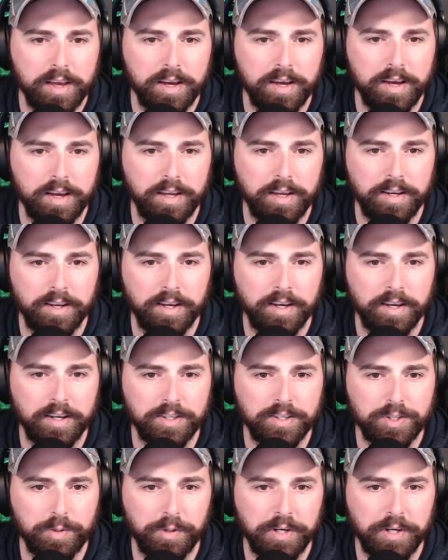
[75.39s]
And
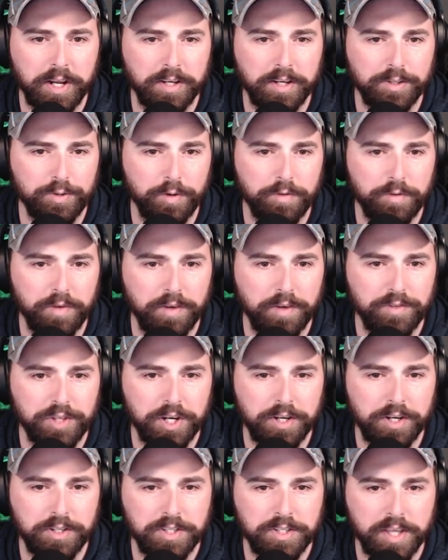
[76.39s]
uh, so we were down to 25
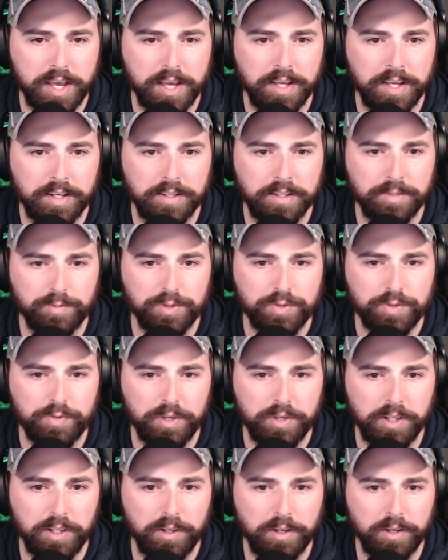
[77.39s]
shares and was
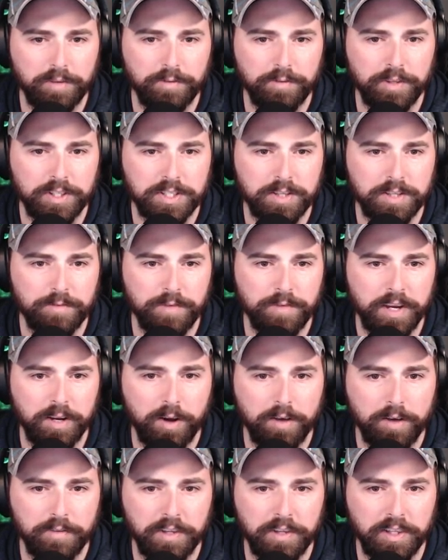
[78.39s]
really looking for this to fade
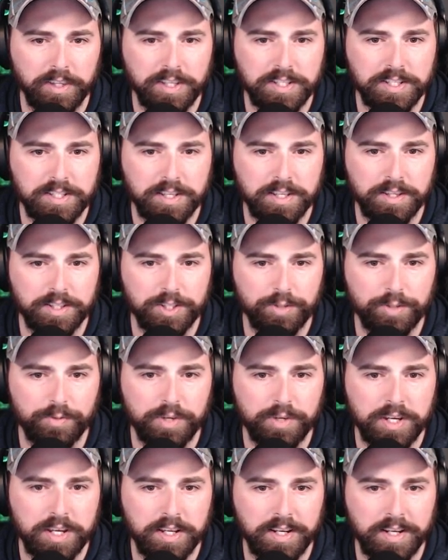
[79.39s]
off at least to this
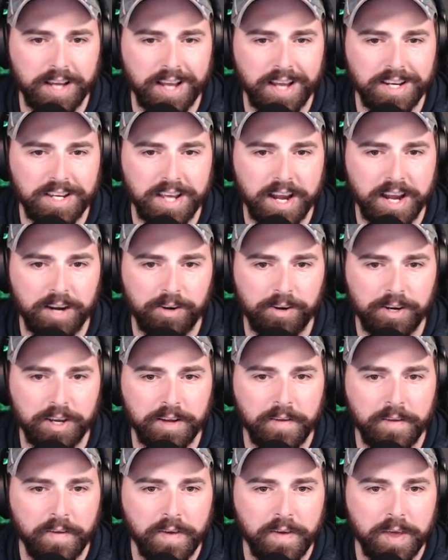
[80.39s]
390
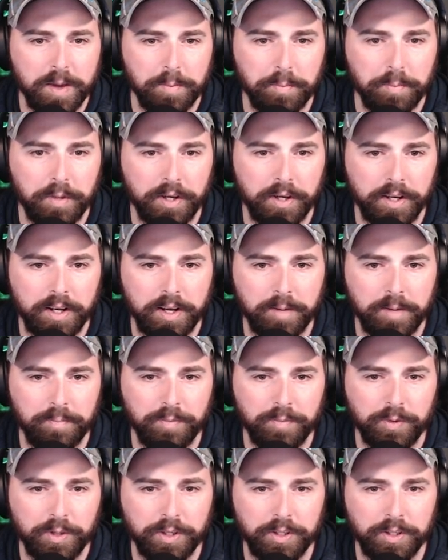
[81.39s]
area, but um,
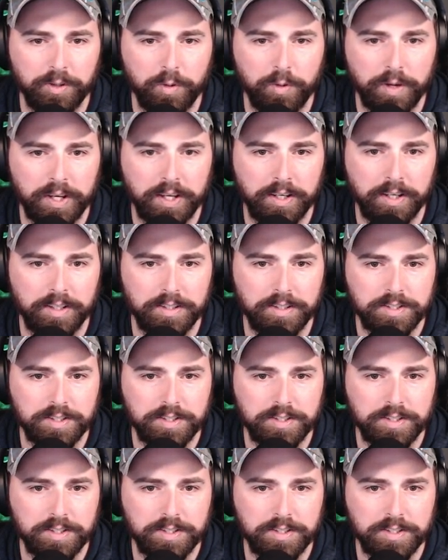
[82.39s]
couldn't quite get it.